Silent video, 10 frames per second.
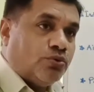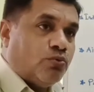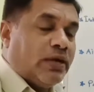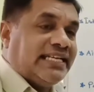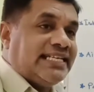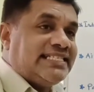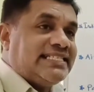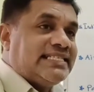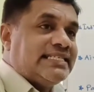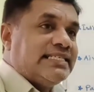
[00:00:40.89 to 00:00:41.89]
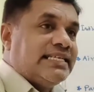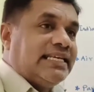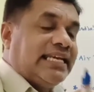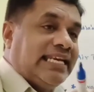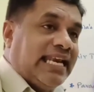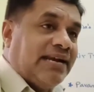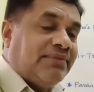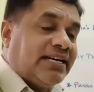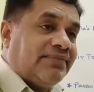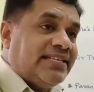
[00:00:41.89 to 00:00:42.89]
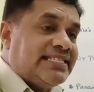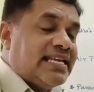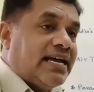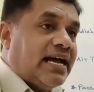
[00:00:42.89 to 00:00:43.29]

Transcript: One is inland waterways,